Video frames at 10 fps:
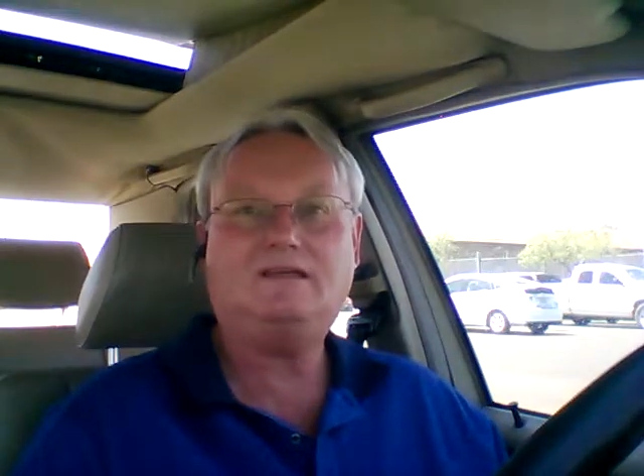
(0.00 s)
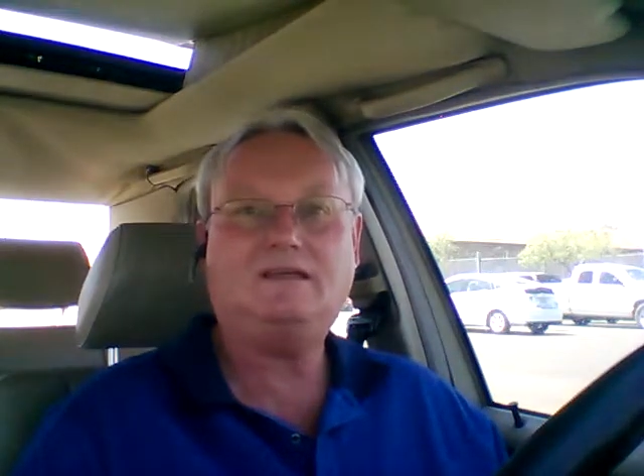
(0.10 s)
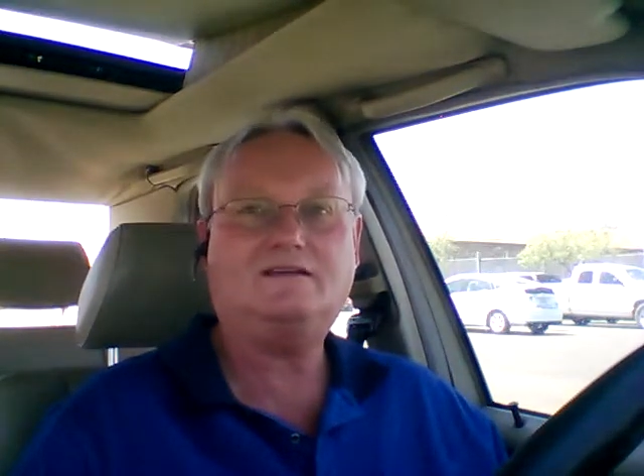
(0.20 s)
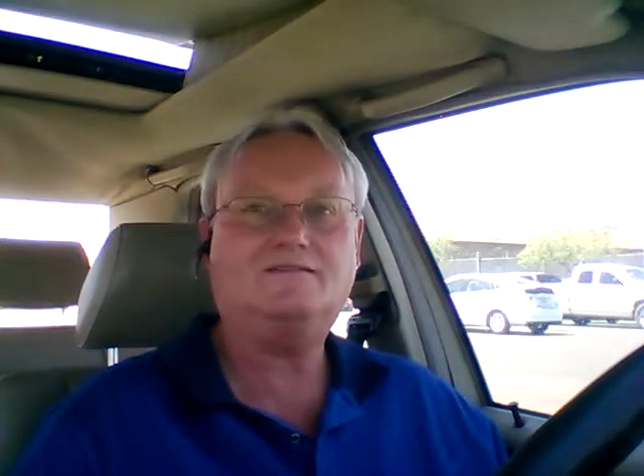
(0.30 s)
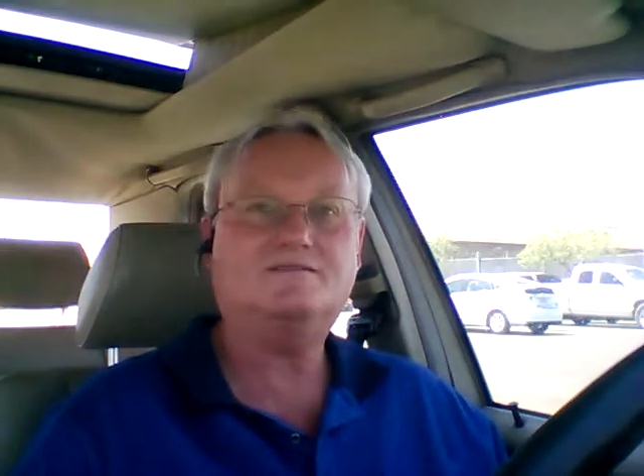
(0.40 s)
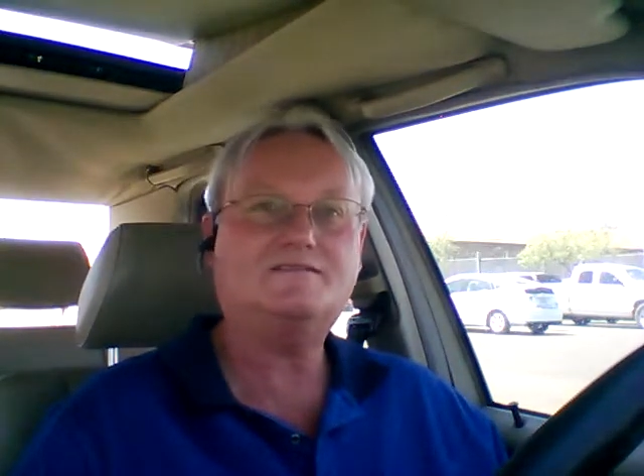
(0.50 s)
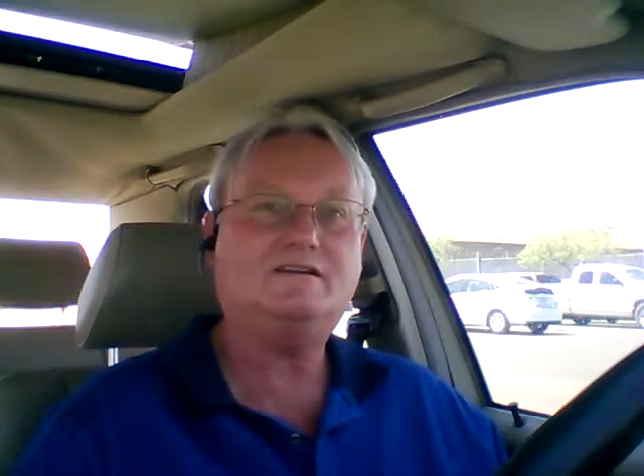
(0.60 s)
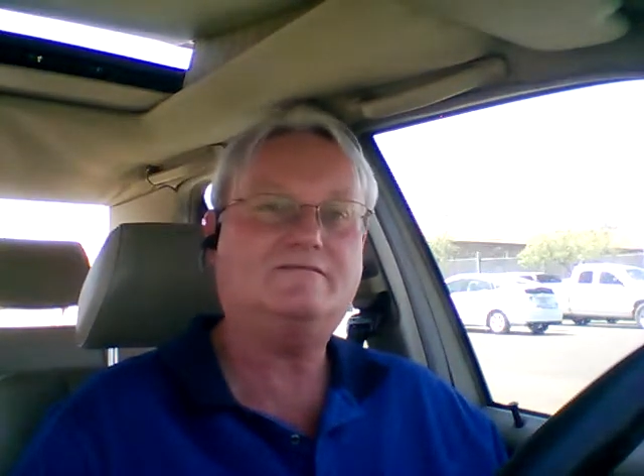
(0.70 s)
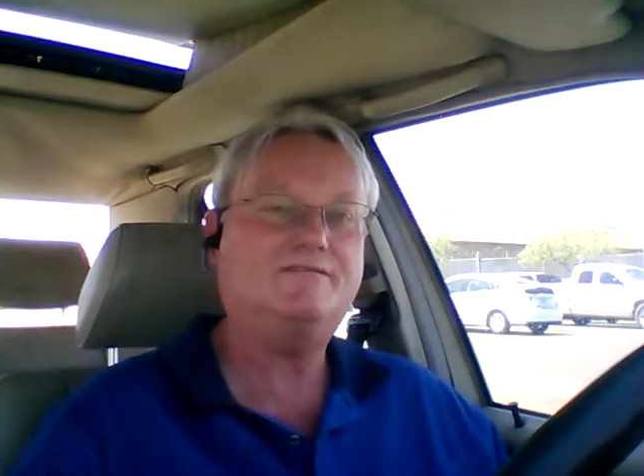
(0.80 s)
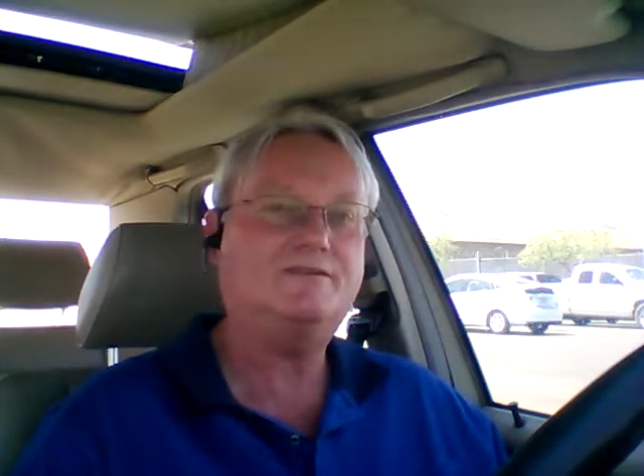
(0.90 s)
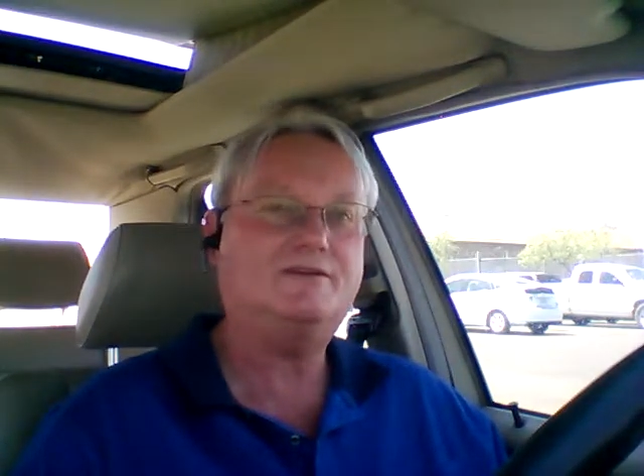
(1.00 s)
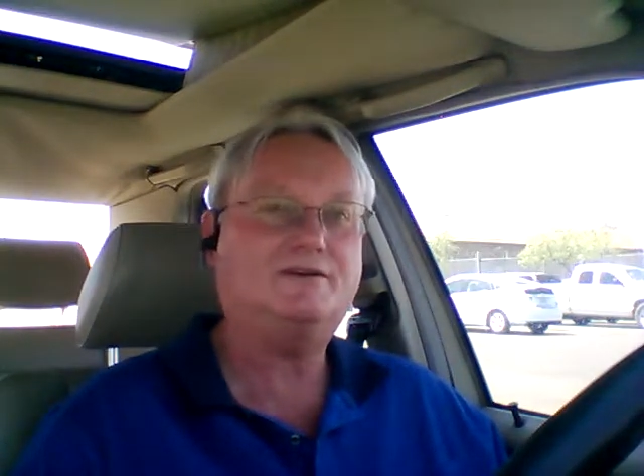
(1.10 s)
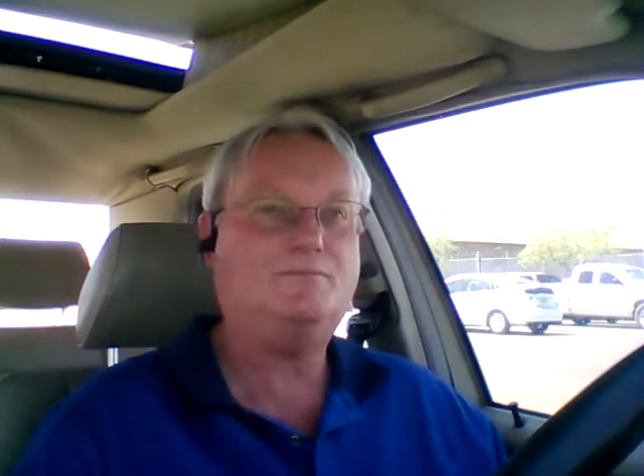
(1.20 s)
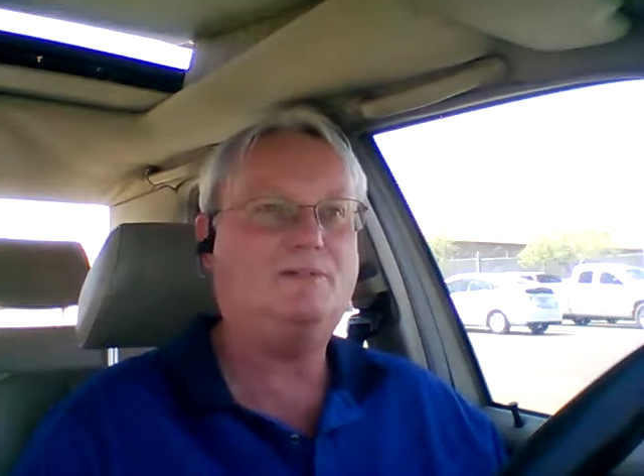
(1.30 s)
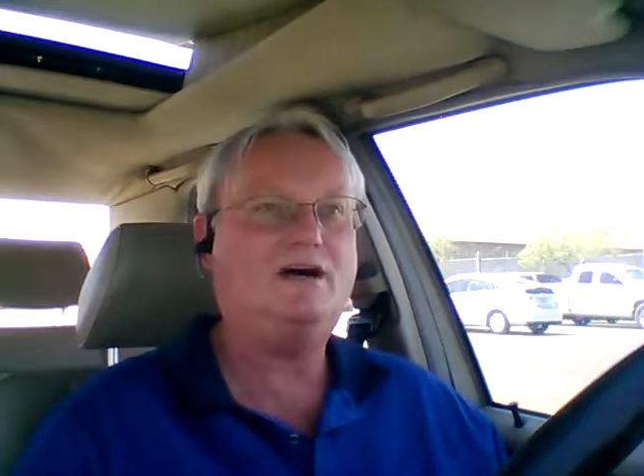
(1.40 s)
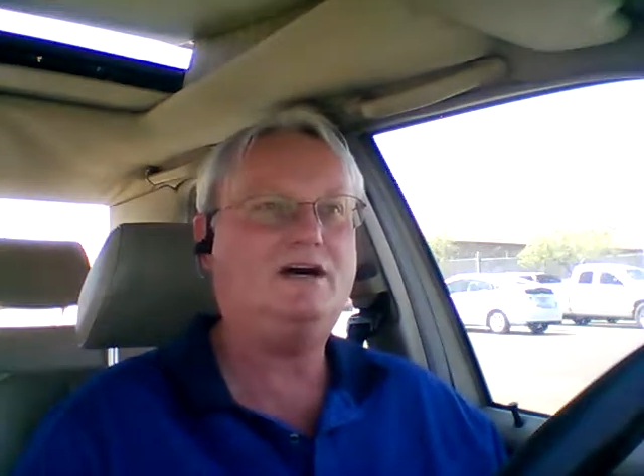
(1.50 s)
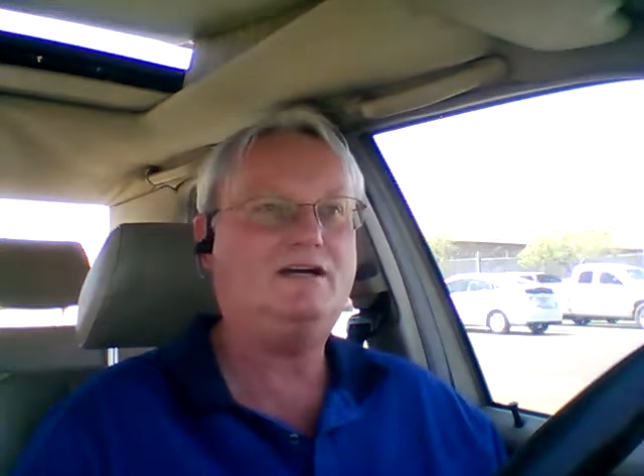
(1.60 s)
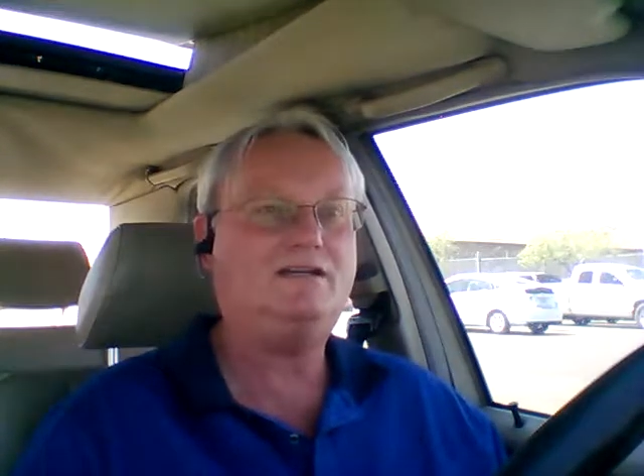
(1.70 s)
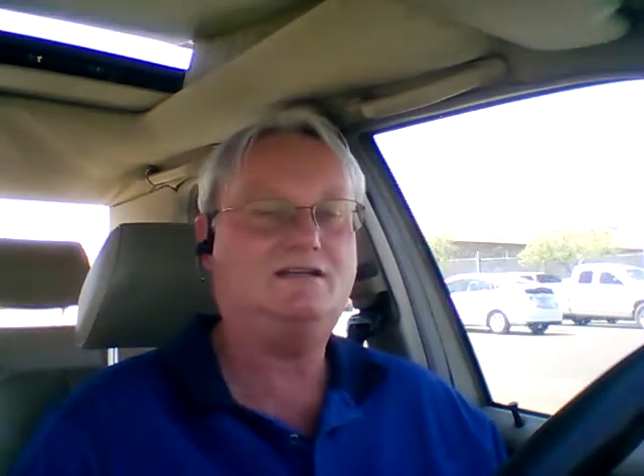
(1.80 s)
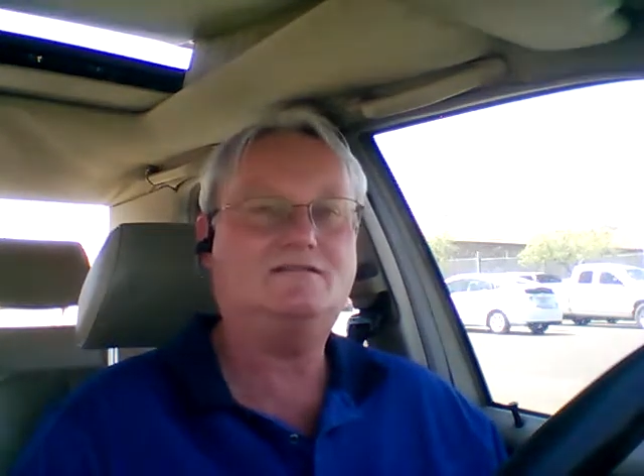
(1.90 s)
kicking yourself in the
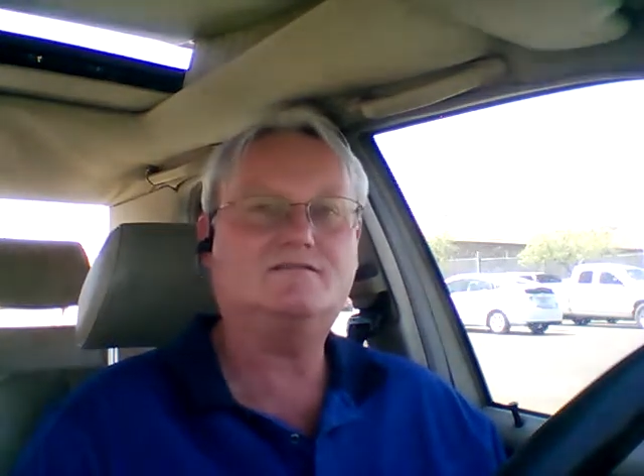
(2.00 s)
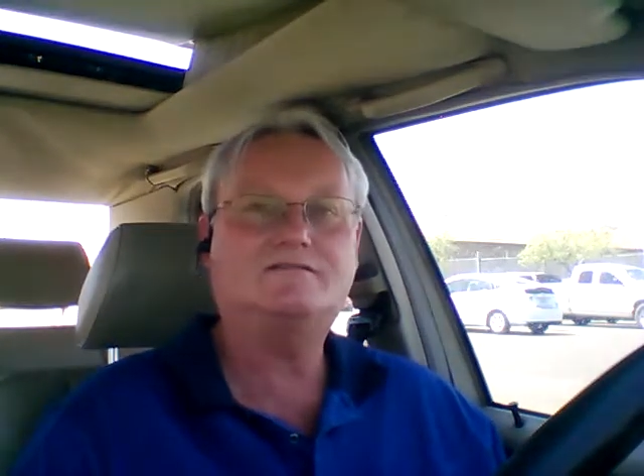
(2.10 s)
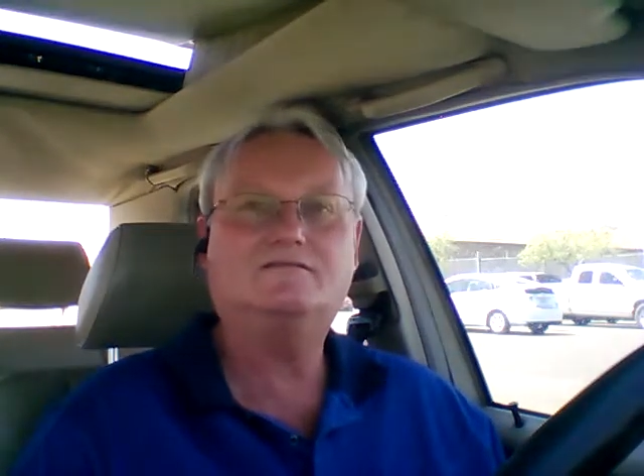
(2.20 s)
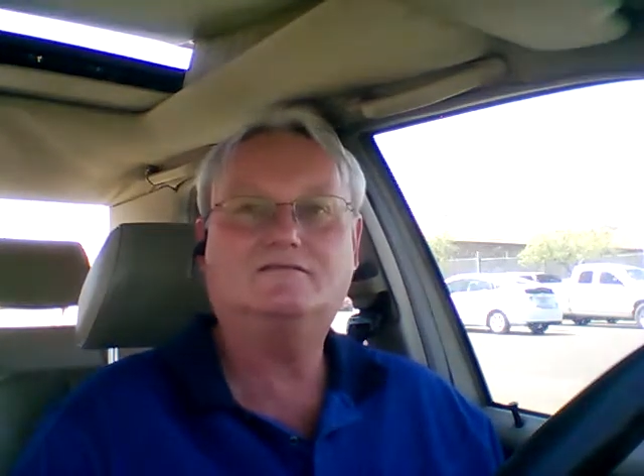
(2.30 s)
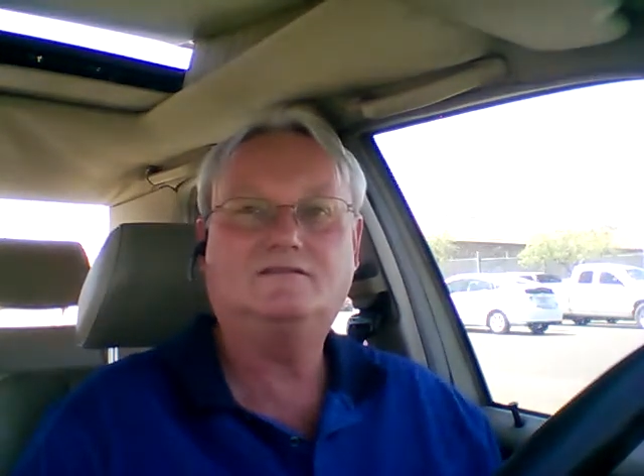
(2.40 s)
behind